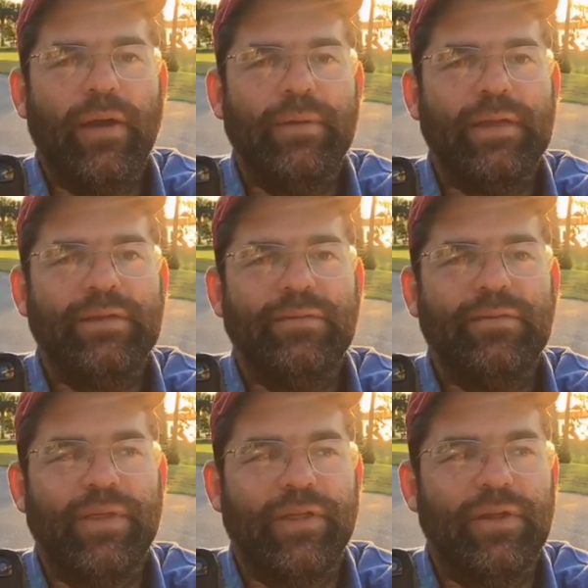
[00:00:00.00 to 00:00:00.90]
I mean, she was
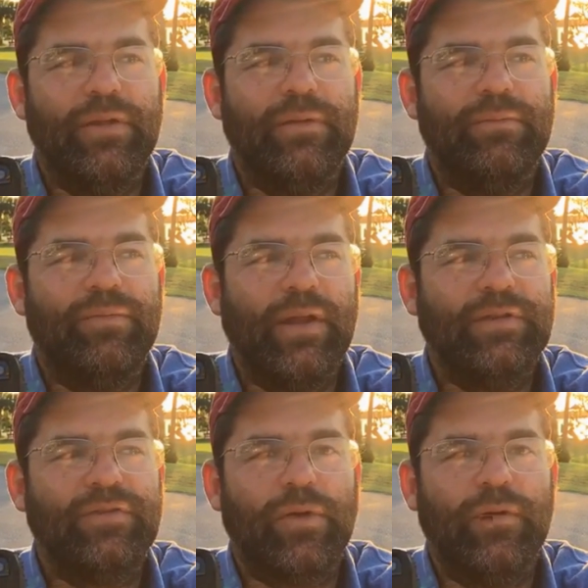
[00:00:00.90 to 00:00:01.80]
what, the
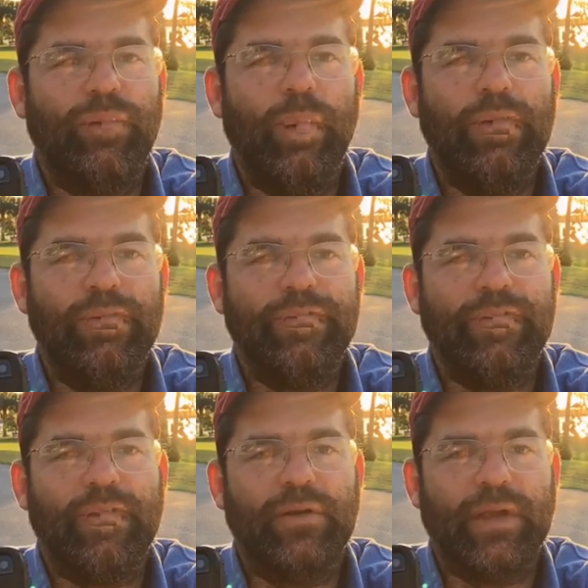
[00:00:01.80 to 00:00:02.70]
registrar of wills
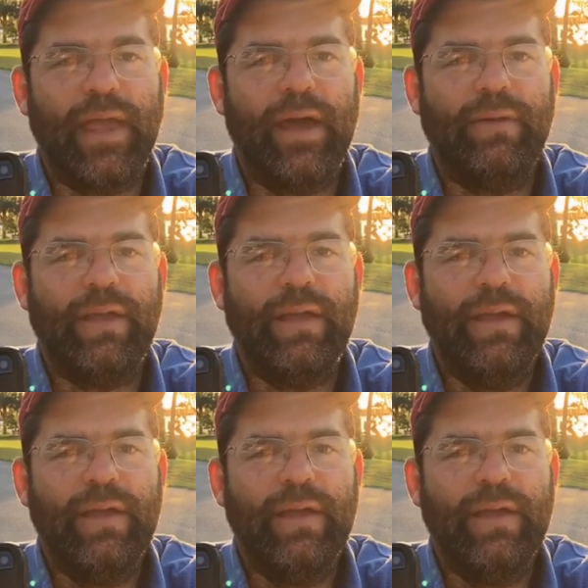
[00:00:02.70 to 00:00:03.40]
in Cook County?